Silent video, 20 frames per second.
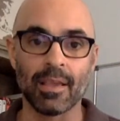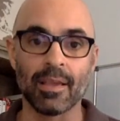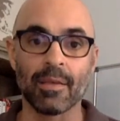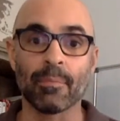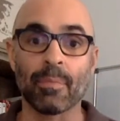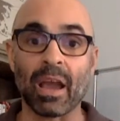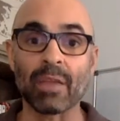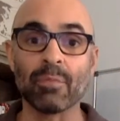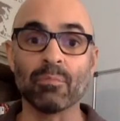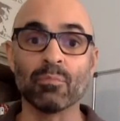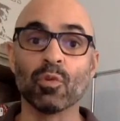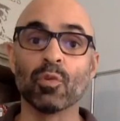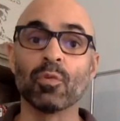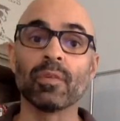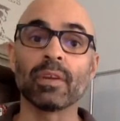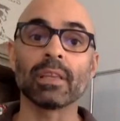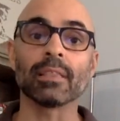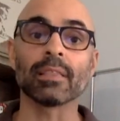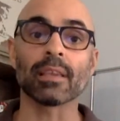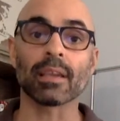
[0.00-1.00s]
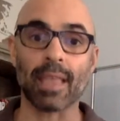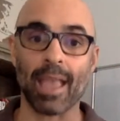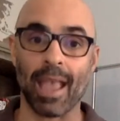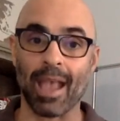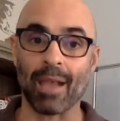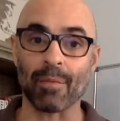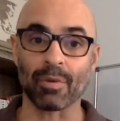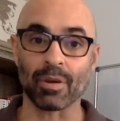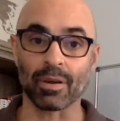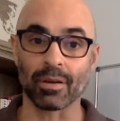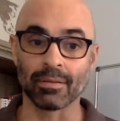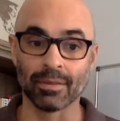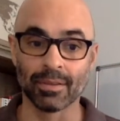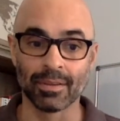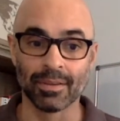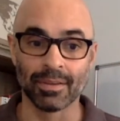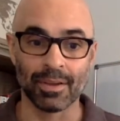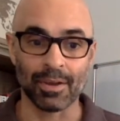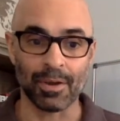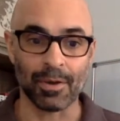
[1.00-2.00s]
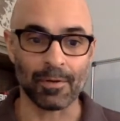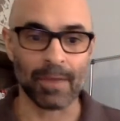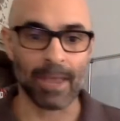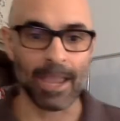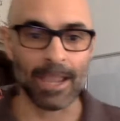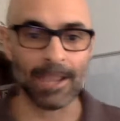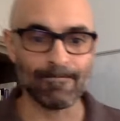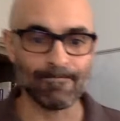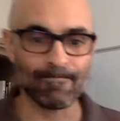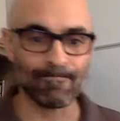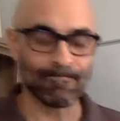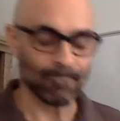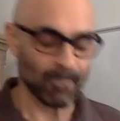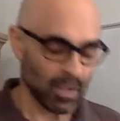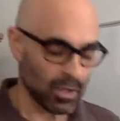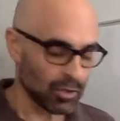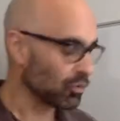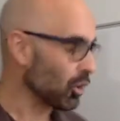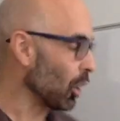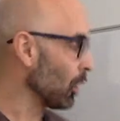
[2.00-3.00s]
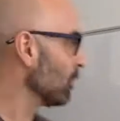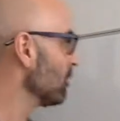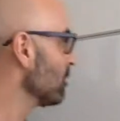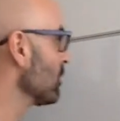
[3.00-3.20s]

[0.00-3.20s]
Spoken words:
by moving the camera. Okay, so